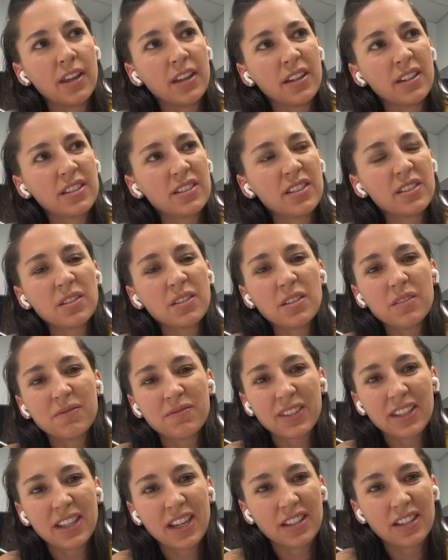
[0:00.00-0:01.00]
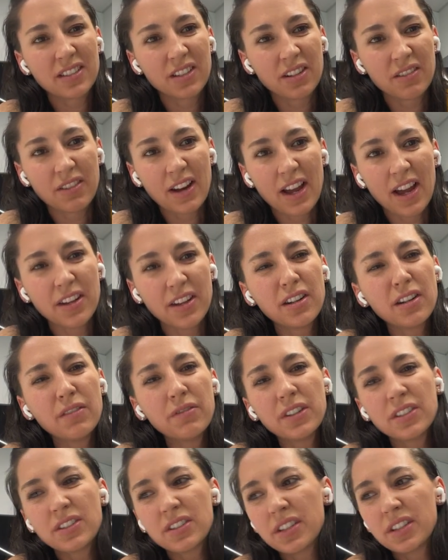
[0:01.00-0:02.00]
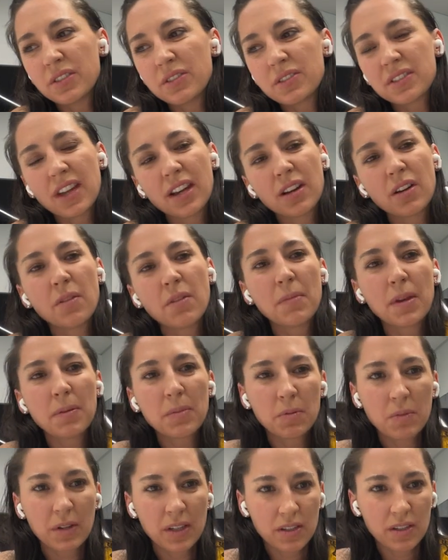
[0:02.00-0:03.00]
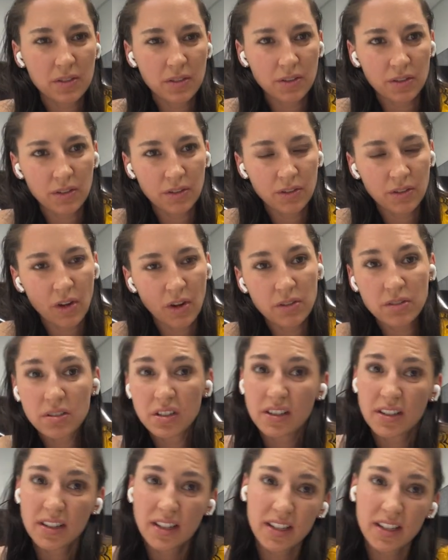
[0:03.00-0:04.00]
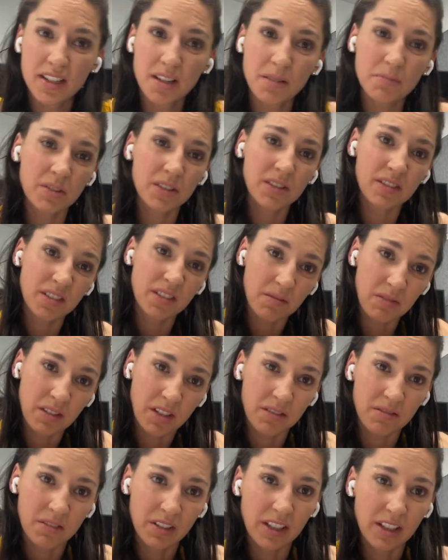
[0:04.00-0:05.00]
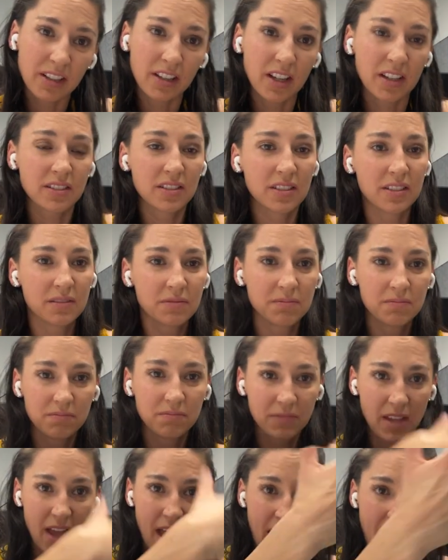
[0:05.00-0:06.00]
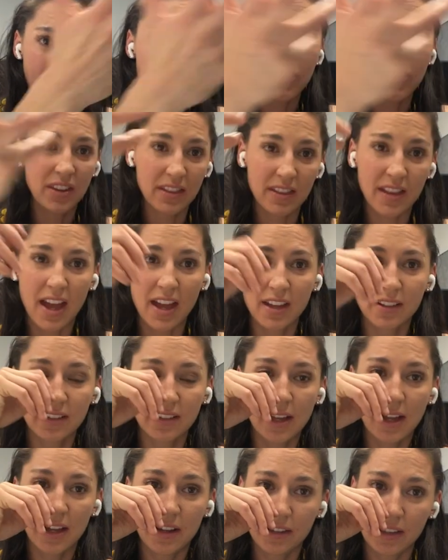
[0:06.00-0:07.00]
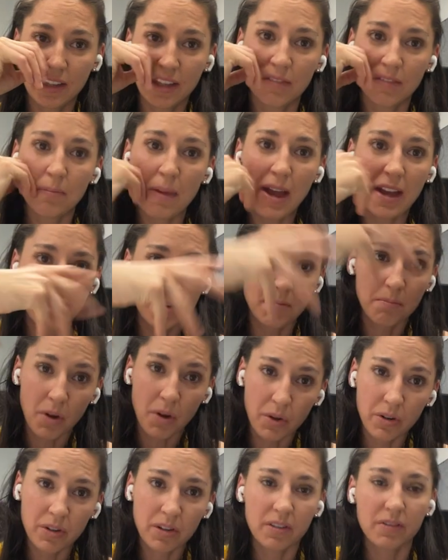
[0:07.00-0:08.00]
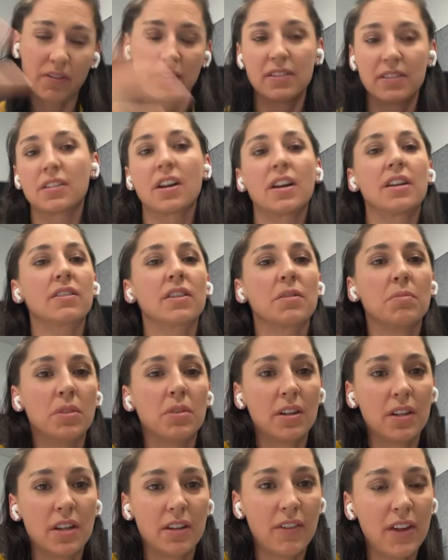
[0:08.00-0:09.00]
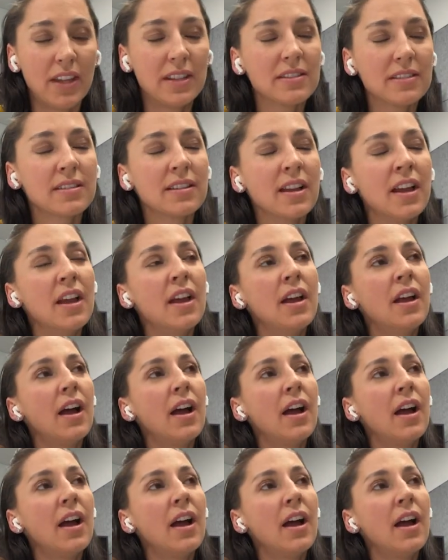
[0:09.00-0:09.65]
and I just sort of kicked it around. And originally I was like, oh, maybe we can do ocean cleanup, which is something I'd really like to have in that uh, give back component of these kind of community events.